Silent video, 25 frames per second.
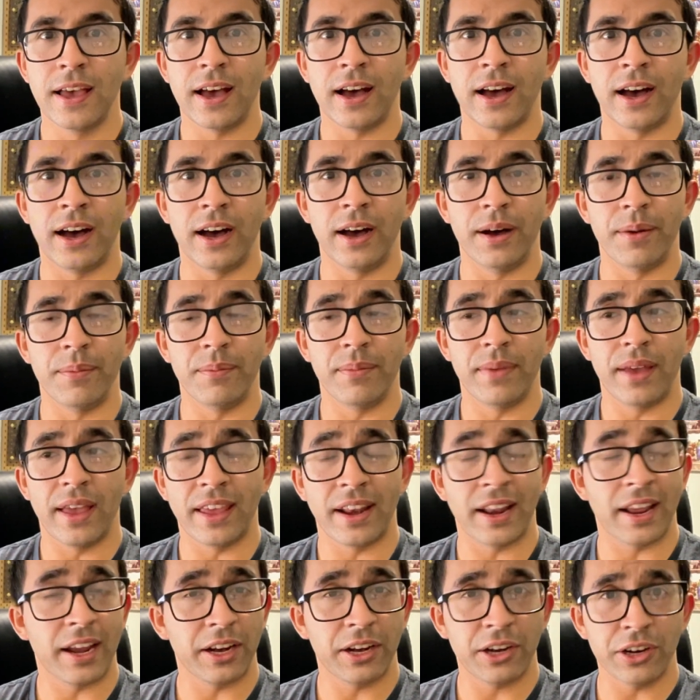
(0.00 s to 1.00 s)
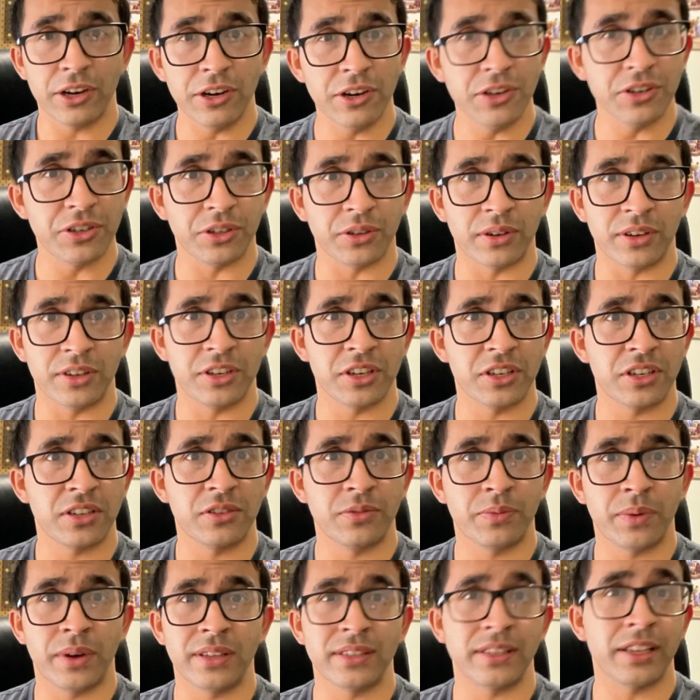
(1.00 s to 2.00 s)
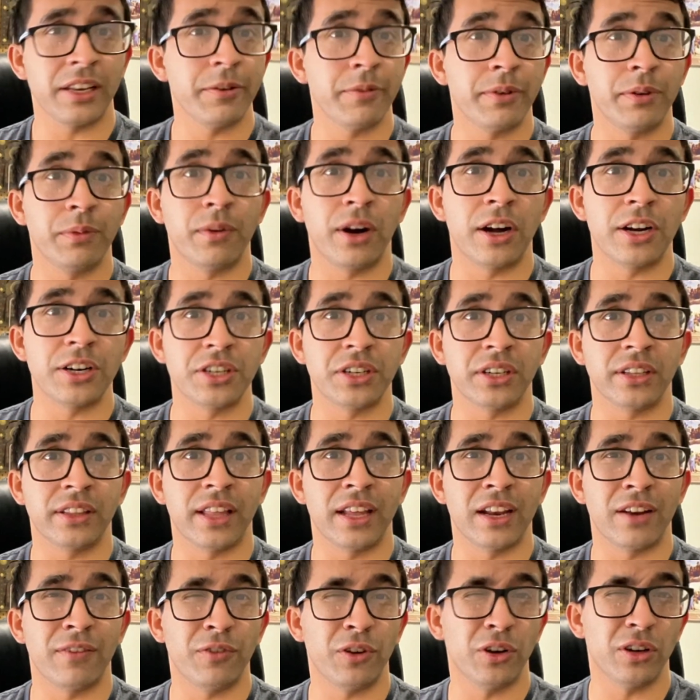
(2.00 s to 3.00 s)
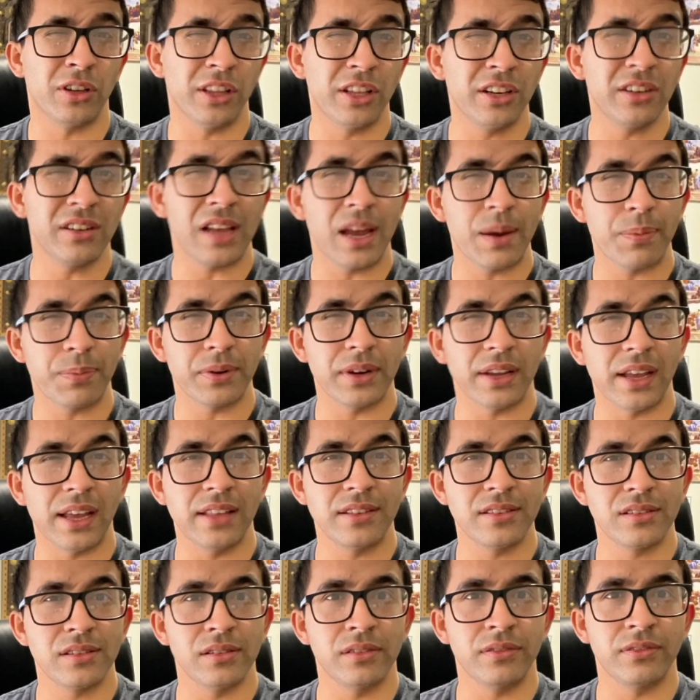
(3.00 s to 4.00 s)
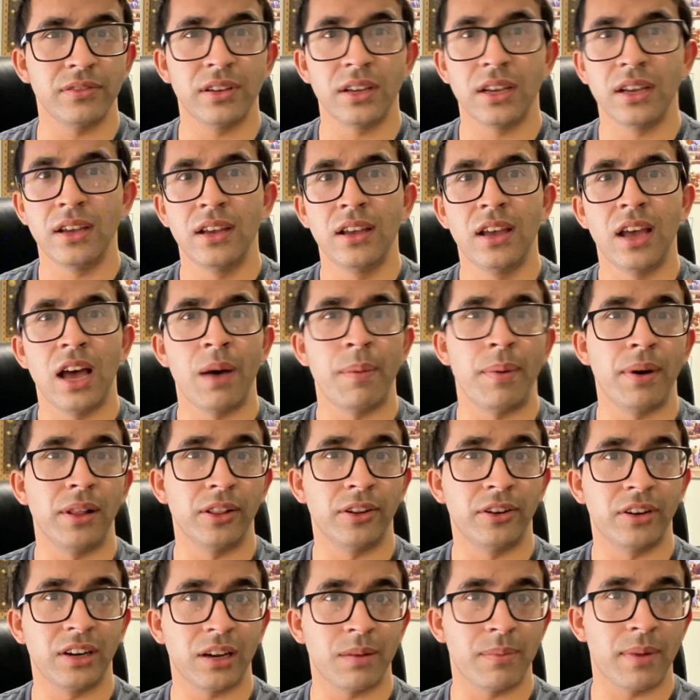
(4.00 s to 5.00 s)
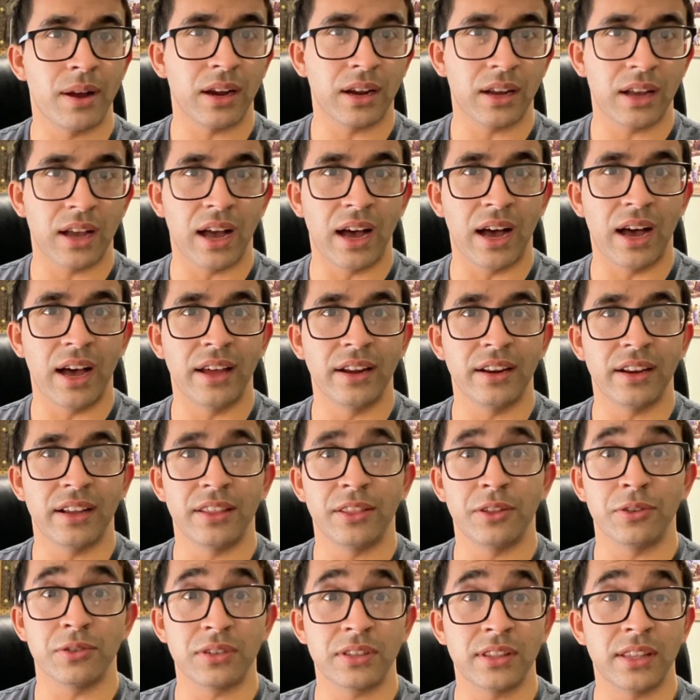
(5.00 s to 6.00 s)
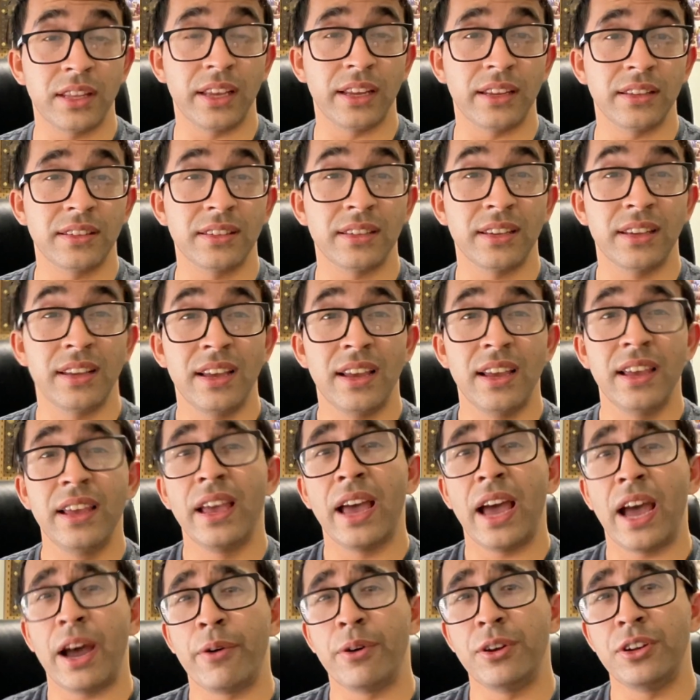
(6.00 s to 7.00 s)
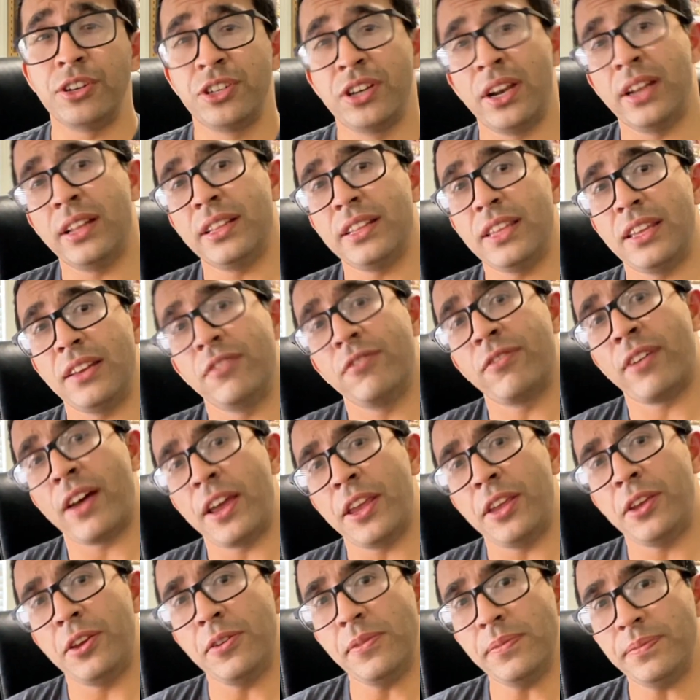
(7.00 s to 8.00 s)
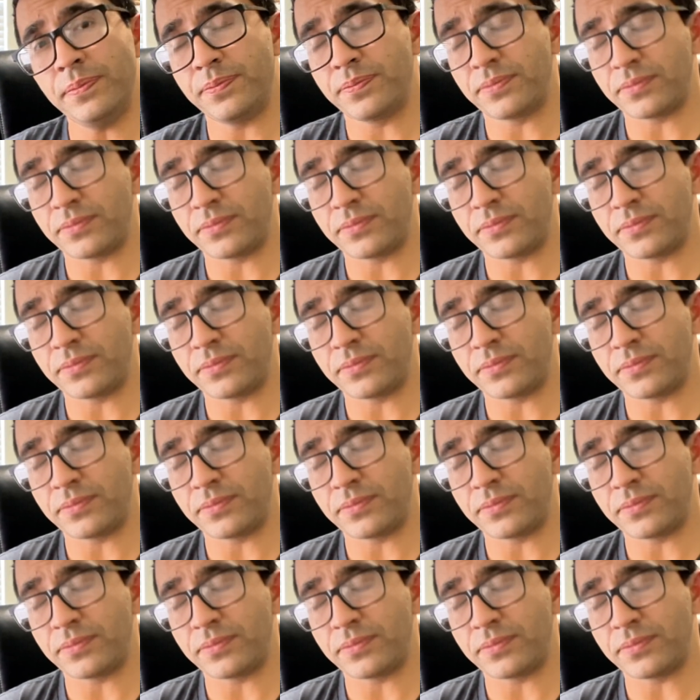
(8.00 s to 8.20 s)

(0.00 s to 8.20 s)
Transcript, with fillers: Um, and I encourage you, just as well as anyone watching, that if you're a little apprehensive about learning about God and those things, I would gently invite you